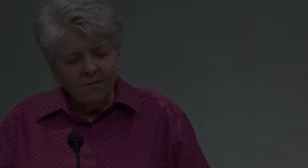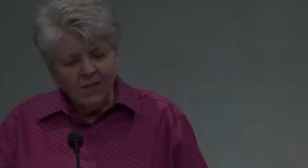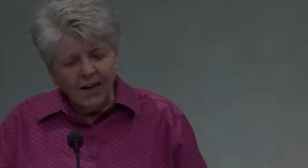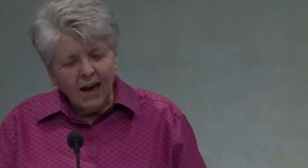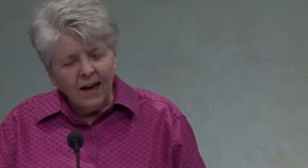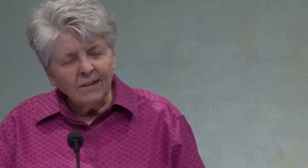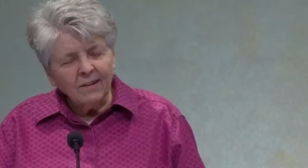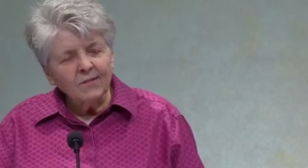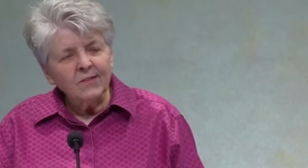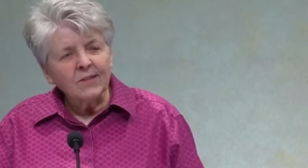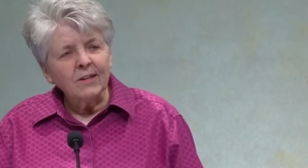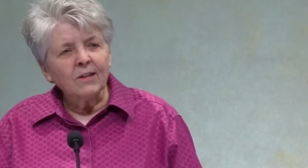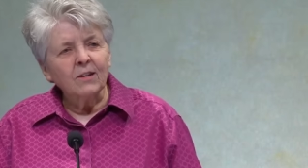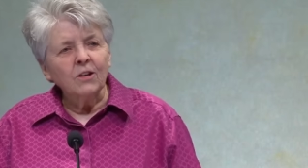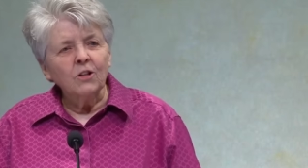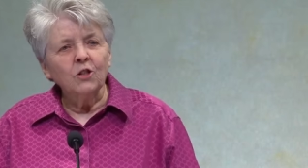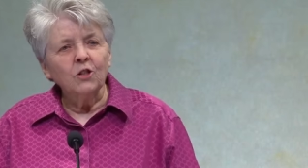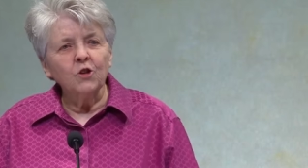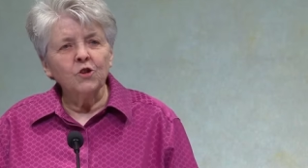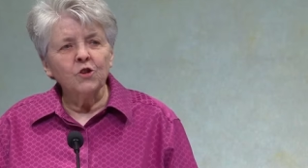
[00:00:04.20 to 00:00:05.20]
That is the
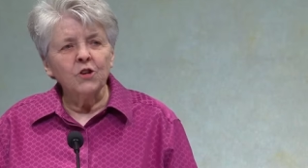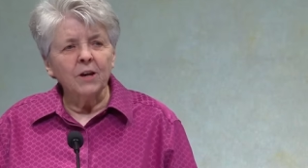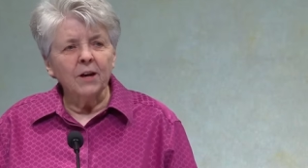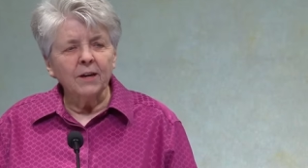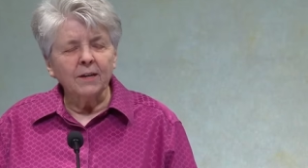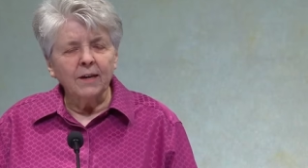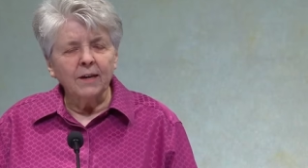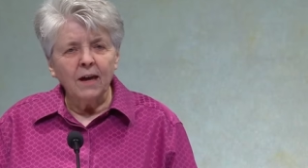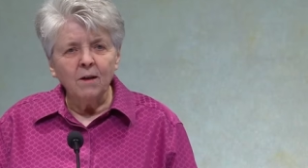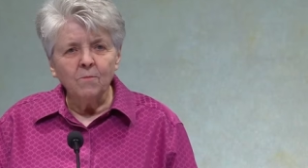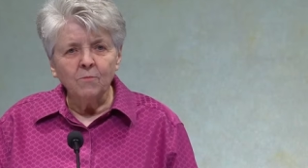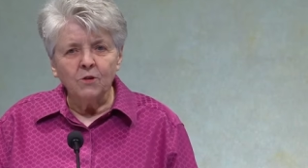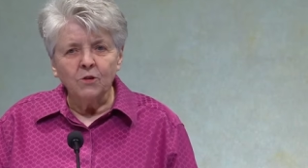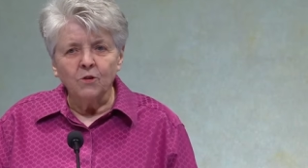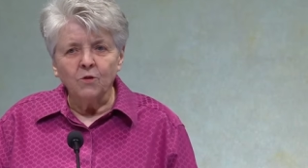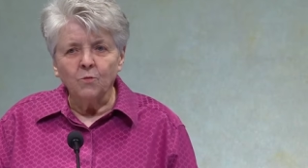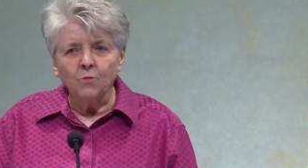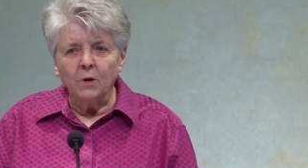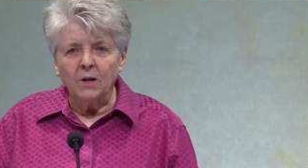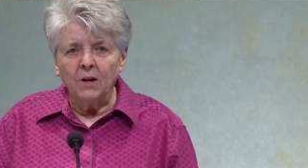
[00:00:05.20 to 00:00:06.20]
conclusion I came
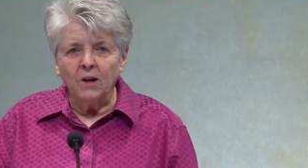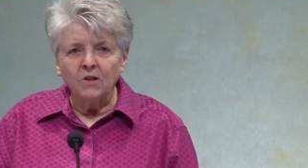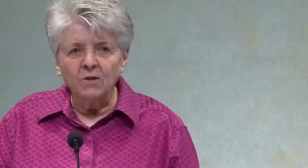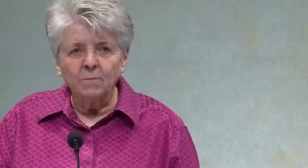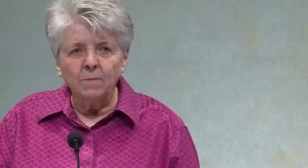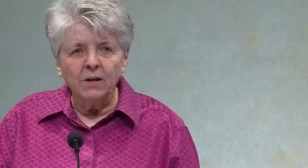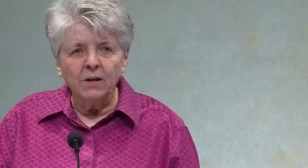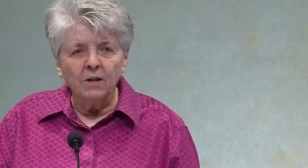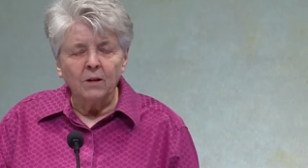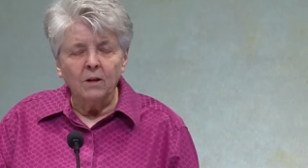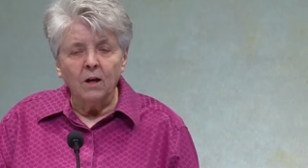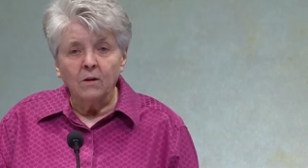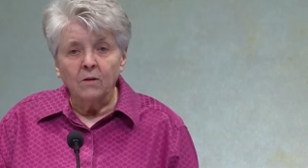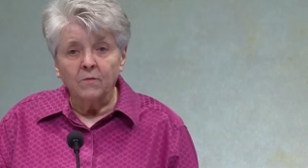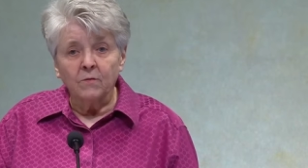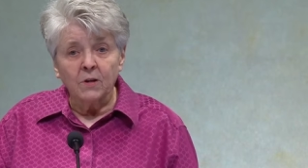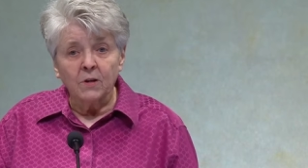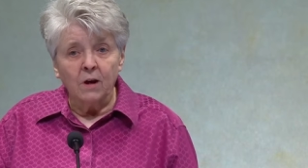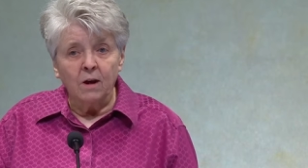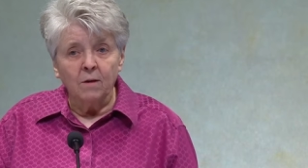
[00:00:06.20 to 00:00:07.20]
to when I spent a lot
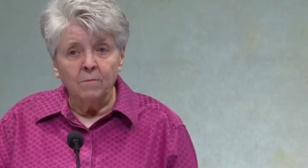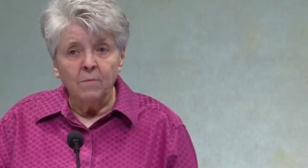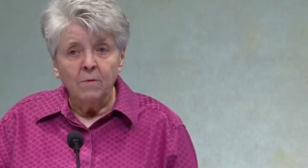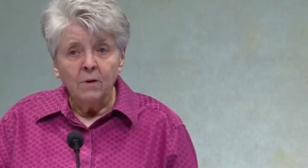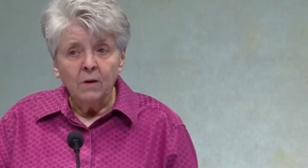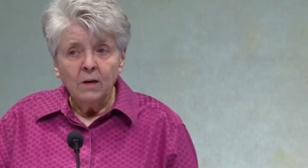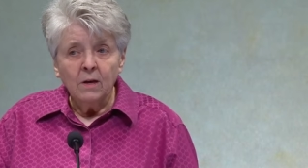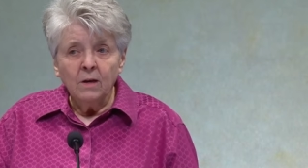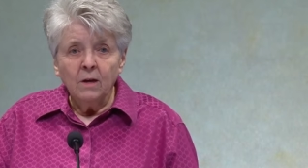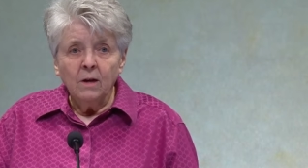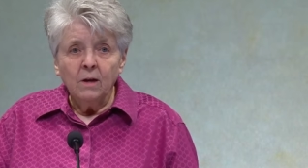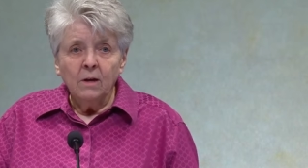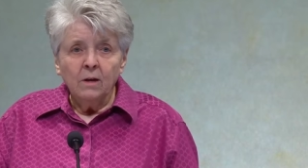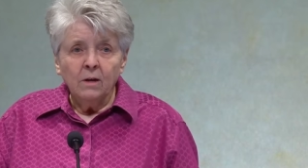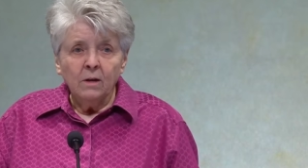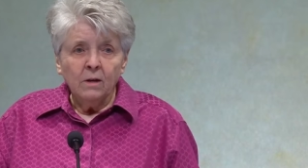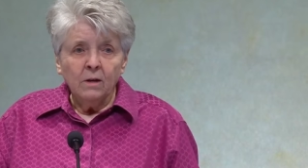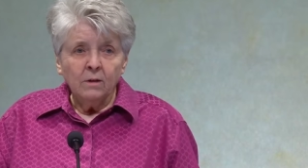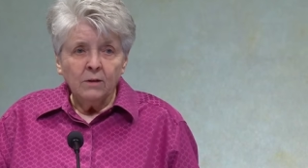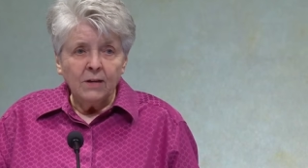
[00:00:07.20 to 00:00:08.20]
of time
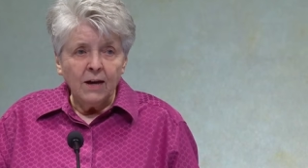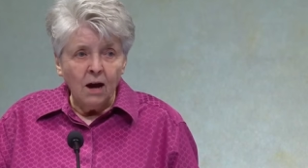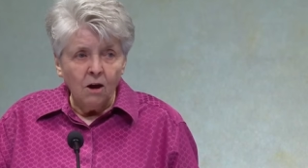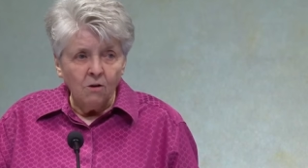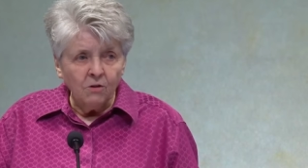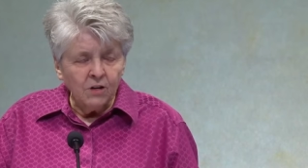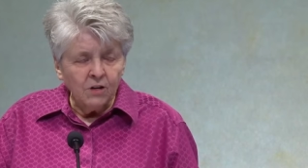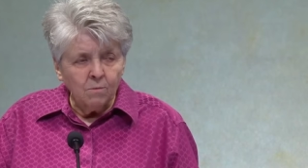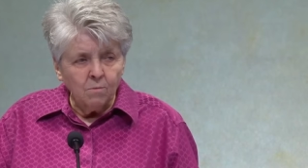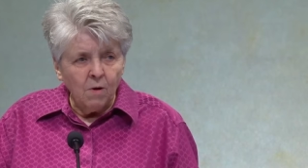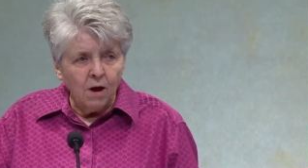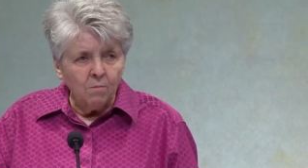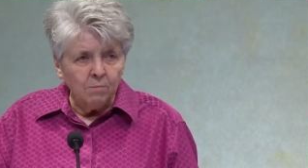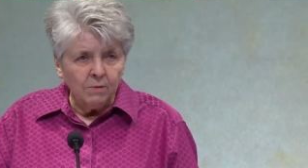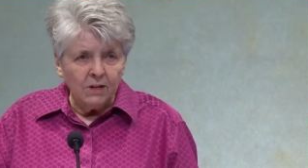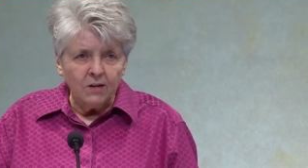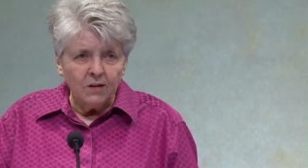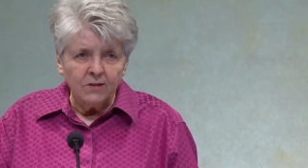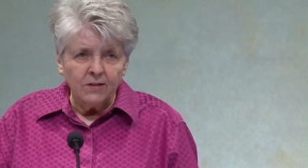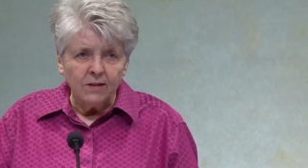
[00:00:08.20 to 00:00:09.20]
counting my
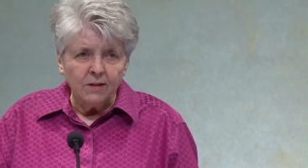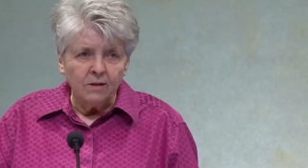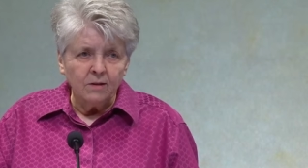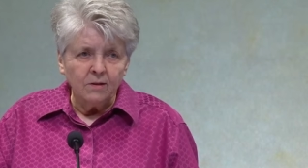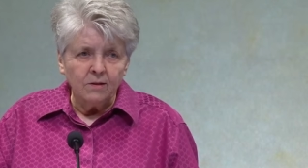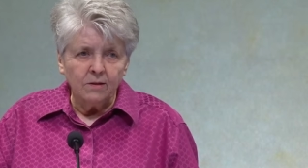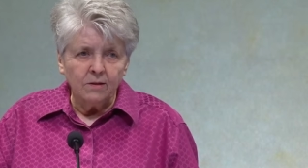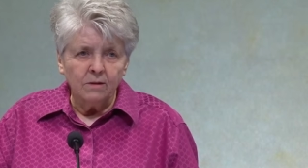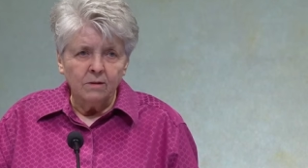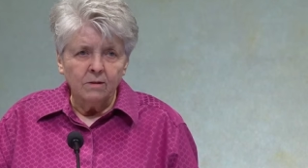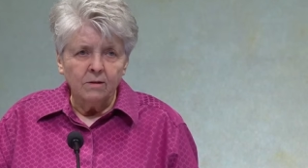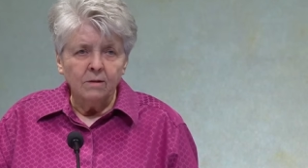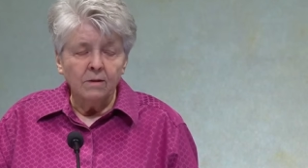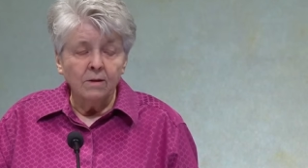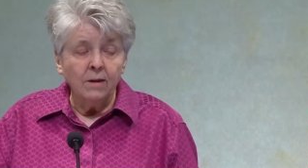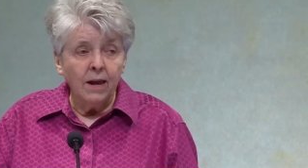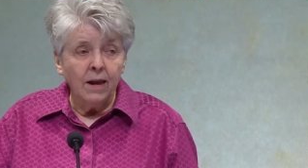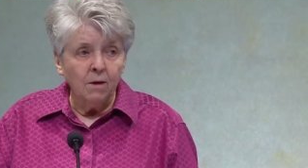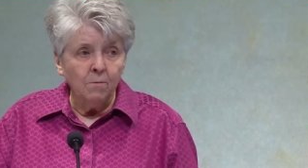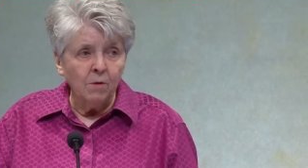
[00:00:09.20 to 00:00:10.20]
blessings,
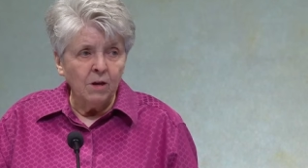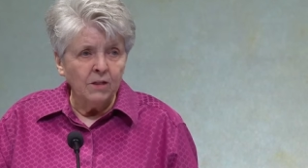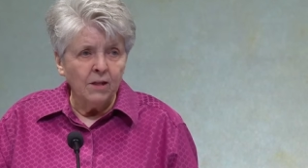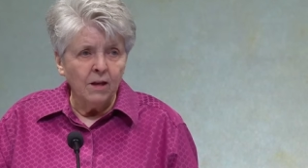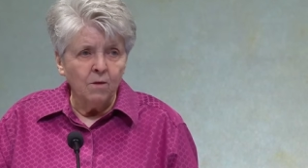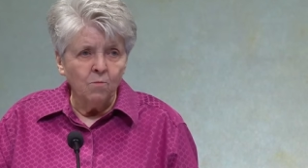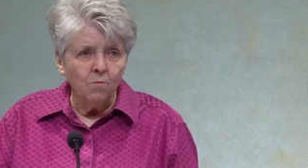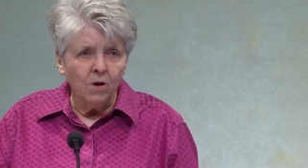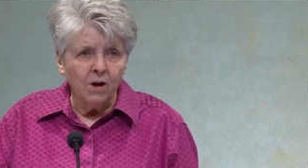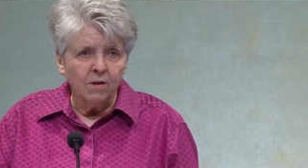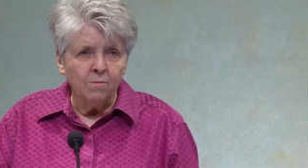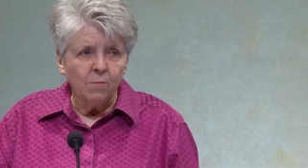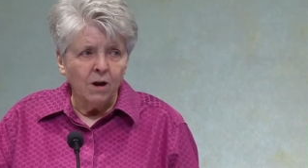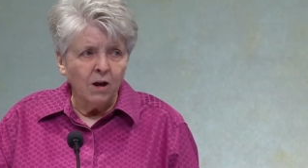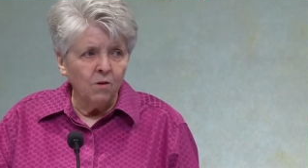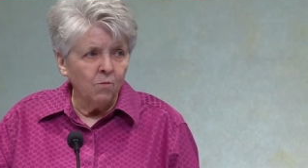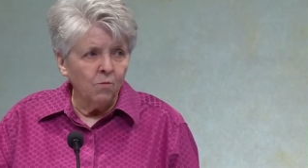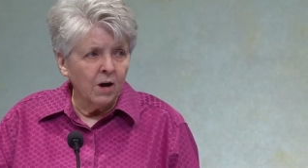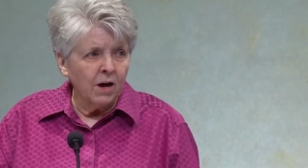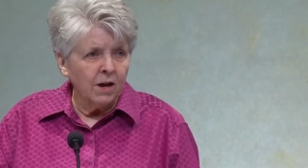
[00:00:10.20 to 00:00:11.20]
naming them one
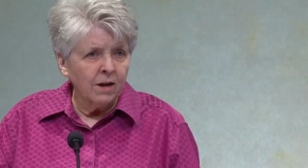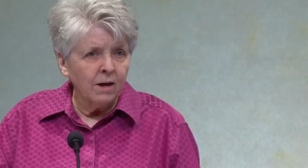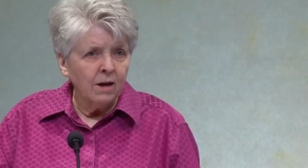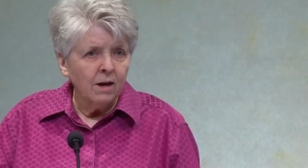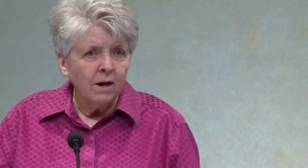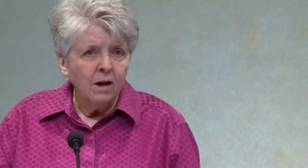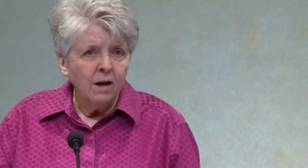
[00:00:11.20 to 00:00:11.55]
by one.